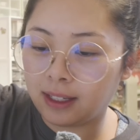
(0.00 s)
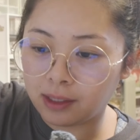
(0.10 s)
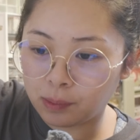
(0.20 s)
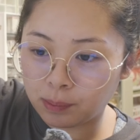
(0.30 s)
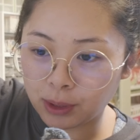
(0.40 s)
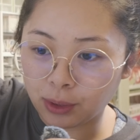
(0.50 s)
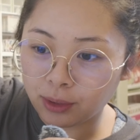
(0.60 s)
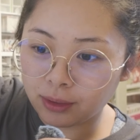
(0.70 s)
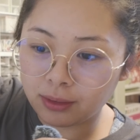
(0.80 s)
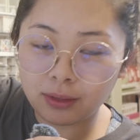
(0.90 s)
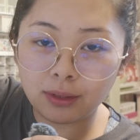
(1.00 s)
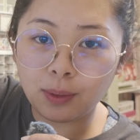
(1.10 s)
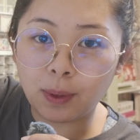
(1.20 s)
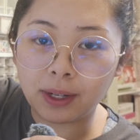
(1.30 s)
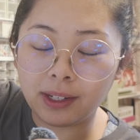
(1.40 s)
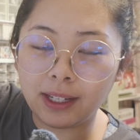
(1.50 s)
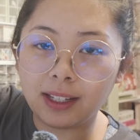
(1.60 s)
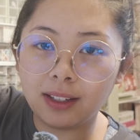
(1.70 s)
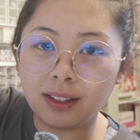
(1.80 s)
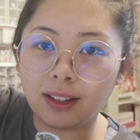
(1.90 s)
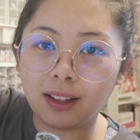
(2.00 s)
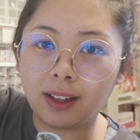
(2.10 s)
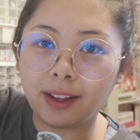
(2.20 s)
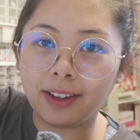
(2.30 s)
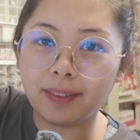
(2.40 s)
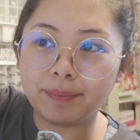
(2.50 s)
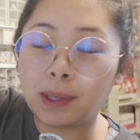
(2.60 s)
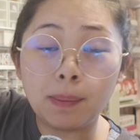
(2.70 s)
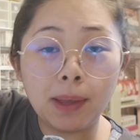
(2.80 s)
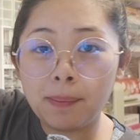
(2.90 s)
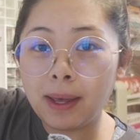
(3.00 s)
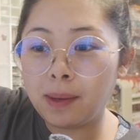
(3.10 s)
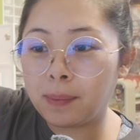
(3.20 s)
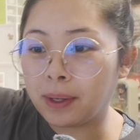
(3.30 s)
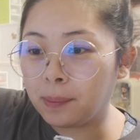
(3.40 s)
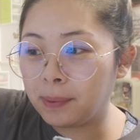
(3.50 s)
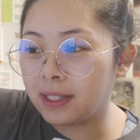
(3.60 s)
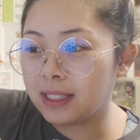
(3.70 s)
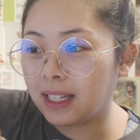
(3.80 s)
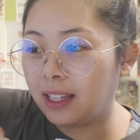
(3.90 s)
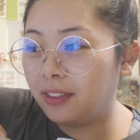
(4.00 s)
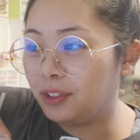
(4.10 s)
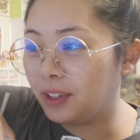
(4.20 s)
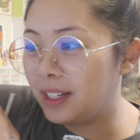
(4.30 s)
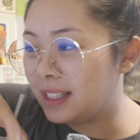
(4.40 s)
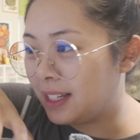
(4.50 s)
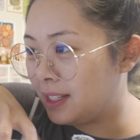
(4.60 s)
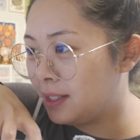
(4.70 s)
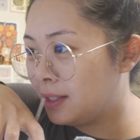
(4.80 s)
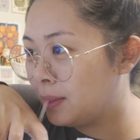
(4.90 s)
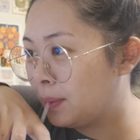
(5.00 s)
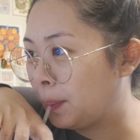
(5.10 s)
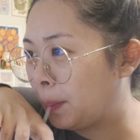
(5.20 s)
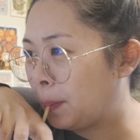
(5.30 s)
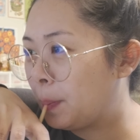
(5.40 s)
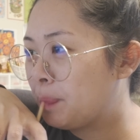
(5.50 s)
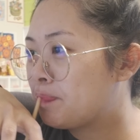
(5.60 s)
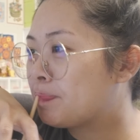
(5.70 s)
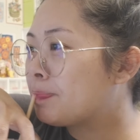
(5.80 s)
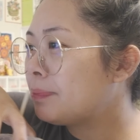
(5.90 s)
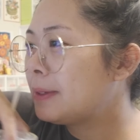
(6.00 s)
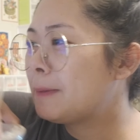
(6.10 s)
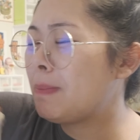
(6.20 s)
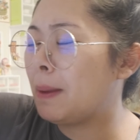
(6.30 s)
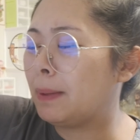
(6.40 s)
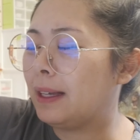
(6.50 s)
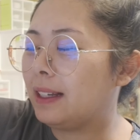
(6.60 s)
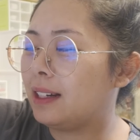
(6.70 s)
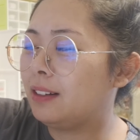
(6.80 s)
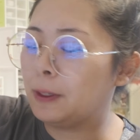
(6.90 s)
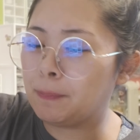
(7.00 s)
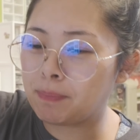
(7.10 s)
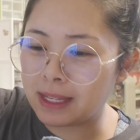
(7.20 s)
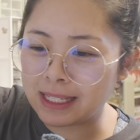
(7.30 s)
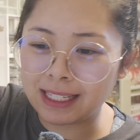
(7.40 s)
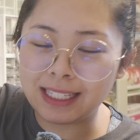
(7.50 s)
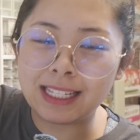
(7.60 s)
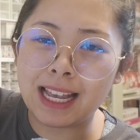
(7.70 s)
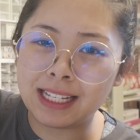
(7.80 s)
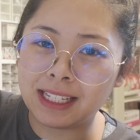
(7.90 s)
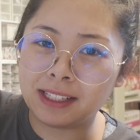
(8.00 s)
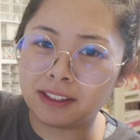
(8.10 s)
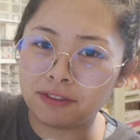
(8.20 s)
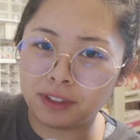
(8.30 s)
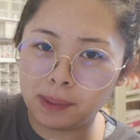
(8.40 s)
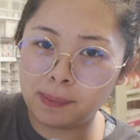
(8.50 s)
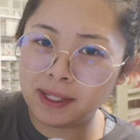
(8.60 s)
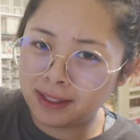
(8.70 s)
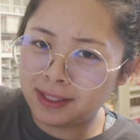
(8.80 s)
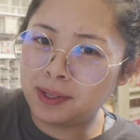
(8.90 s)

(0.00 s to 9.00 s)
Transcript: And in bigger quantity. Um, but I'm not mad about it because I love great taste. But I don't know. This like tastes like the Philippines